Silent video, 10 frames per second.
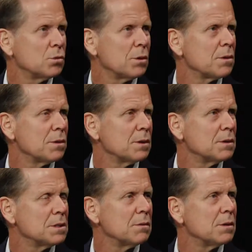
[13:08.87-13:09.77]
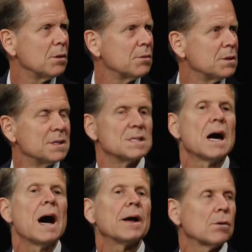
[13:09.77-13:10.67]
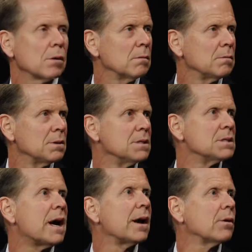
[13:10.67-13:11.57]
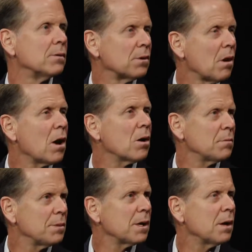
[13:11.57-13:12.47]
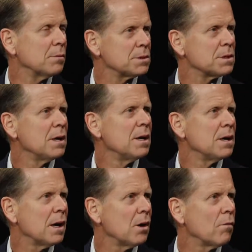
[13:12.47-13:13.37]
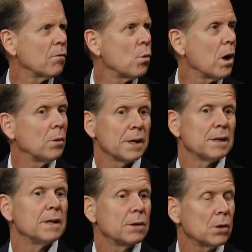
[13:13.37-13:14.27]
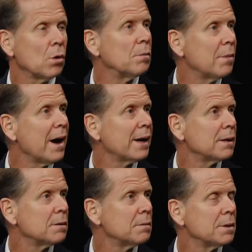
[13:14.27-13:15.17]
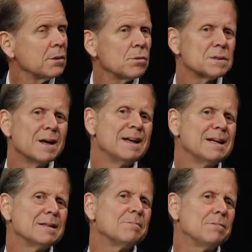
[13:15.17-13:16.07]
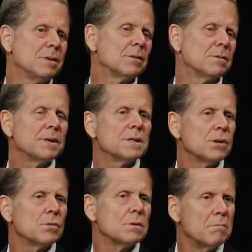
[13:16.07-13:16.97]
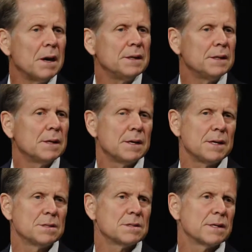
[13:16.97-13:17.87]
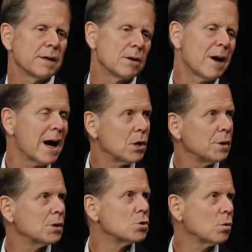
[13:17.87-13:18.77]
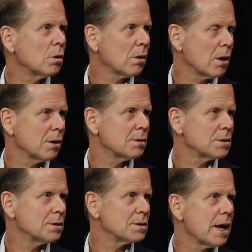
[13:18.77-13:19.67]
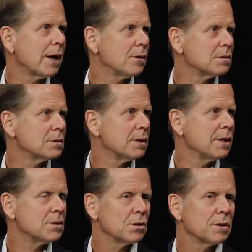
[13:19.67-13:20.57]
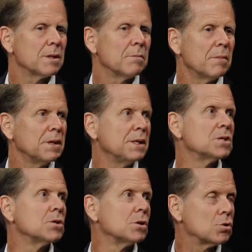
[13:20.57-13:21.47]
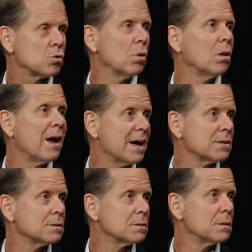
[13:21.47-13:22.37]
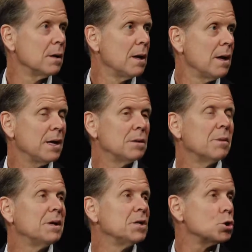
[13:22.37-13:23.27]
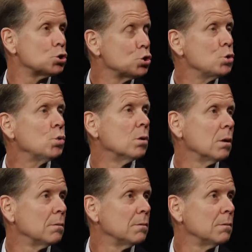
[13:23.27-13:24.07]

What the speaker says: with the desire. The desire in their heart becomes overwhelming, and then they go and buy it. But of course, the big thing with money is how do we control our heart's desires, and so that the money doesn't control us, and the money is a tool